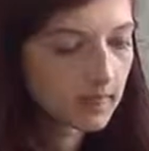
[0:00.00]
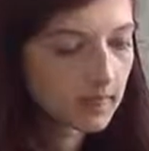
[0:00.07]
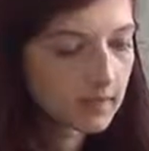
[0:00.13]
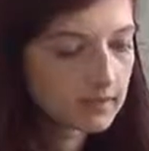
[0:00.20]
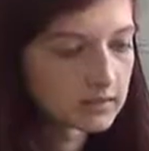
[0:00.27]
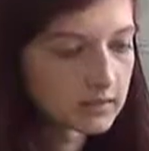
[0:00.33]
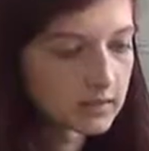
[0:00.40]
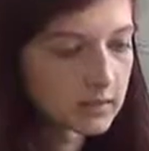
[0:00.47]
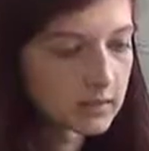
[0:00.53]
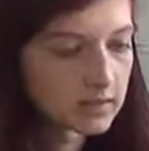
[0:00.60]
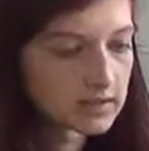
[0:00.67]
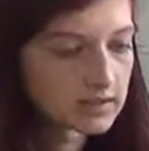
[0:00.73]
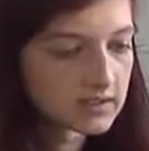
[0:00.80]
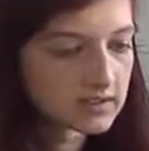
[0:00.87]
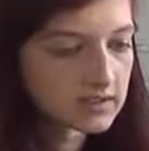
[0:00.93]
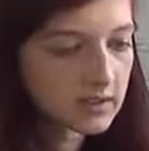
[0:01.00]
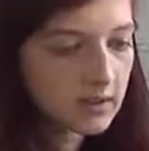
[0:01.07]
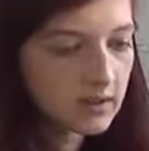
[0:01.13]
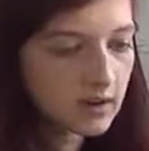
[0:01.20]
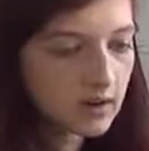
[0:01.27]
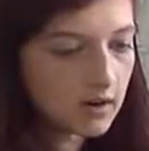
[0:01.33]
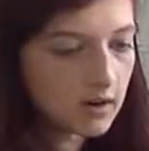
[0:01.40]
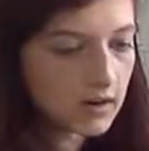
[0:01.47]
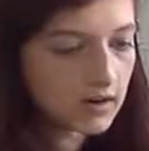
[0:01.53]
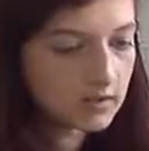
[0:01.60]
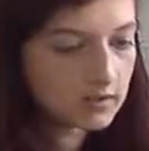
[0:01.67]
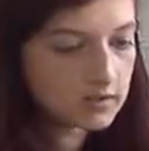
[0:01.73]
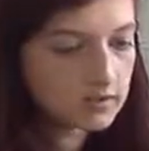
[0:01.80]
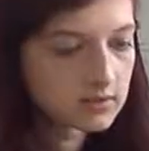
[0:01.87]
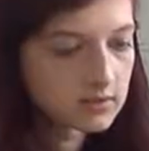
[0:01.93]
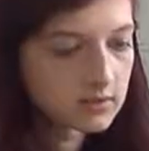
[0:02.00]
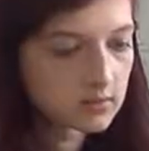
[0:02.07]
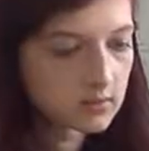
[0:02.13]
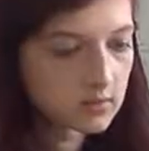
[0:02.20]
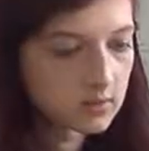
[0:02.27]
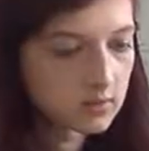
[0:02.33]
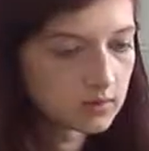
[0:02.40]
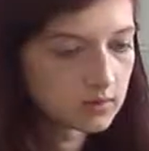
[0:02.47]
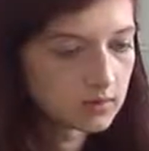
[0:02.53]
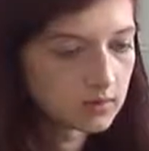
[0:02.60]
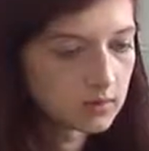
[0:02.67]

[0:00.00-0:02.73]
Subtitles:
So we're going to set our x to